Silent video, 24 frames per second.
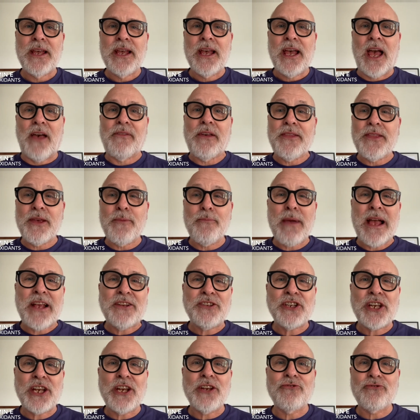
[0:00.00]
And then the
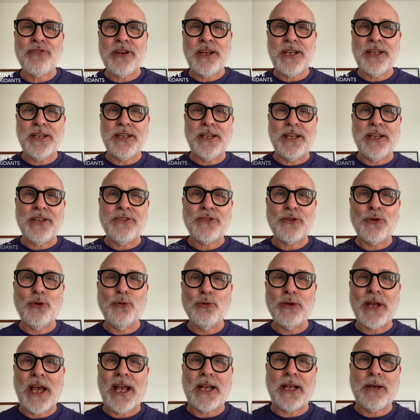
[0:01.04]
magic ingredient is
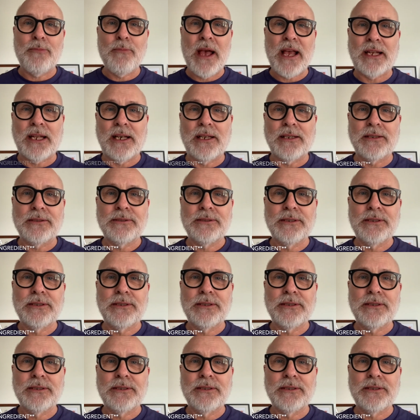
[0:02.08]
called Acmella.